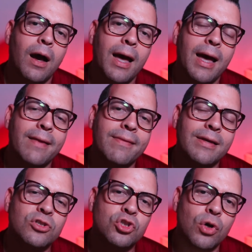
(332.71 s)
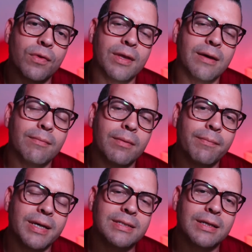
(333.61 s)
and then show them
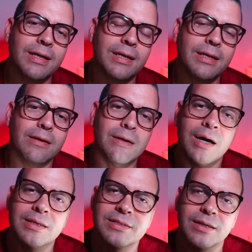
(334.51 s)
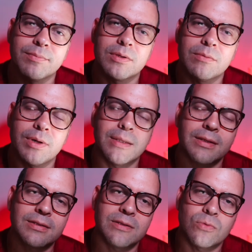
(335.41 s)
basically concept, right?
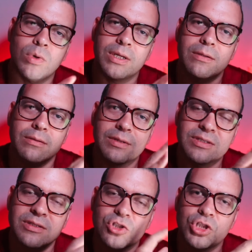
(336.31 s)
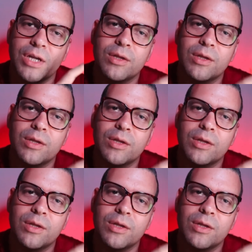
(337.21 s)
This is what this is the shot